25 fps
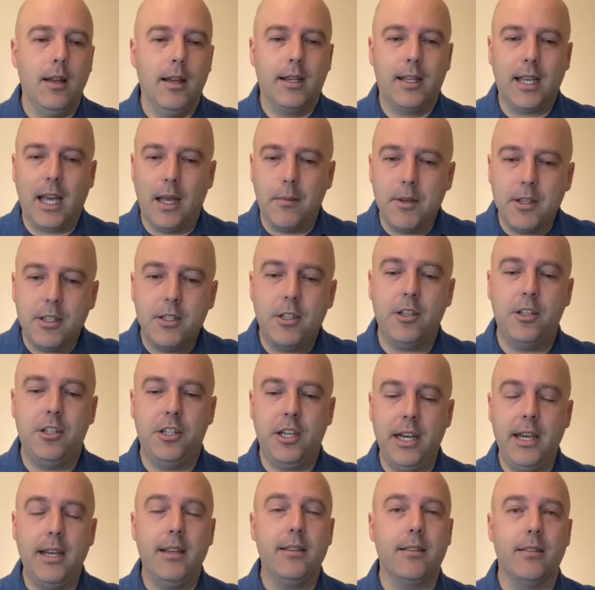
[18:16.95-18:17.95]
coming to
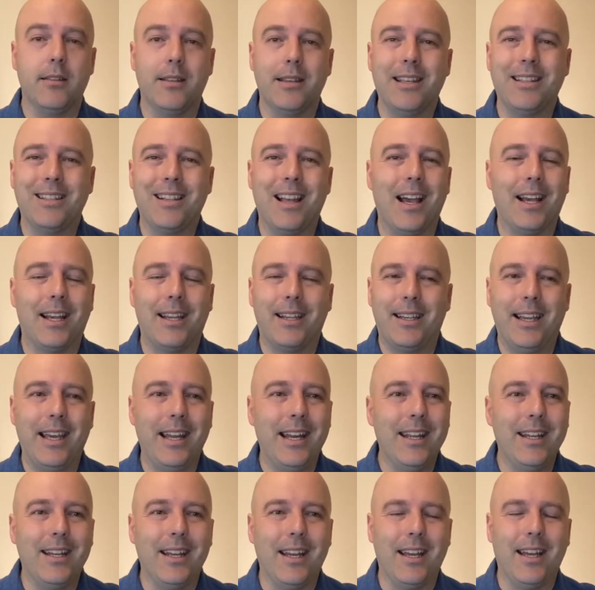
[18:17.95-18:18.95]
Jesus is like
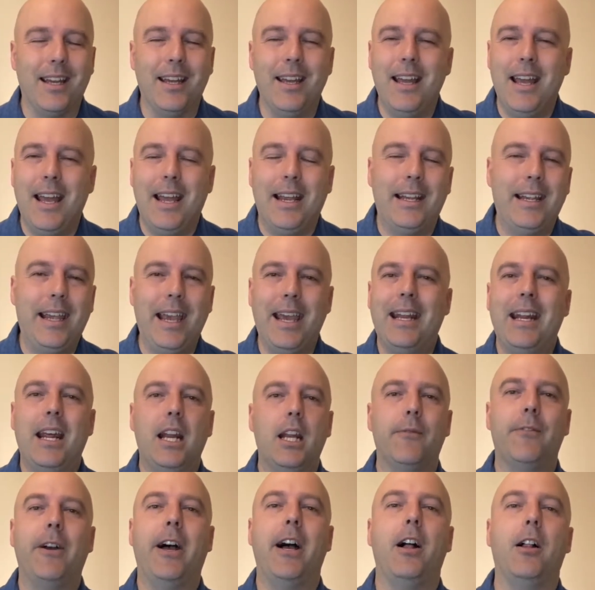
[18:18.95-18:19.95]
getting a, get
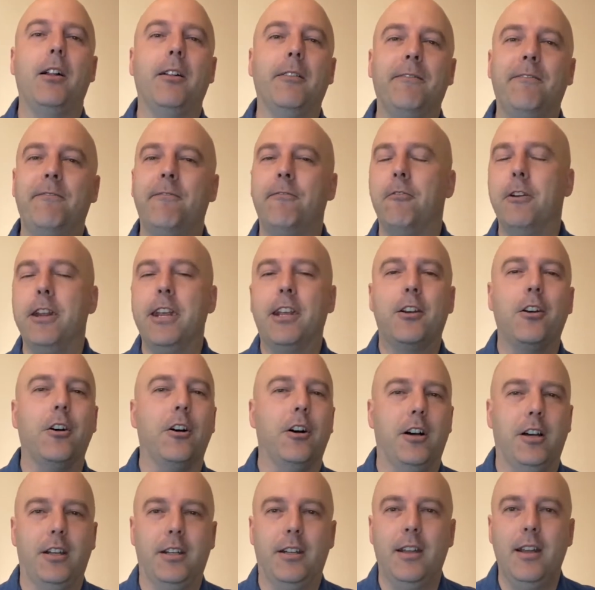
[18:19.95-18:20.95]
out of hell free
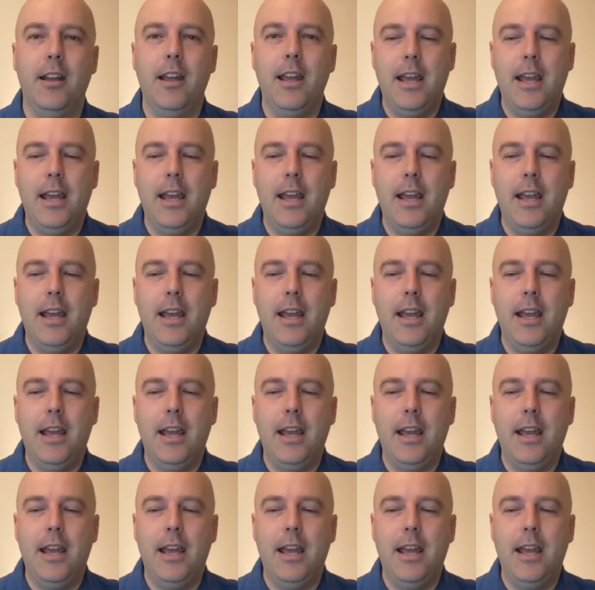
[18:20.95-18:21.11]
card.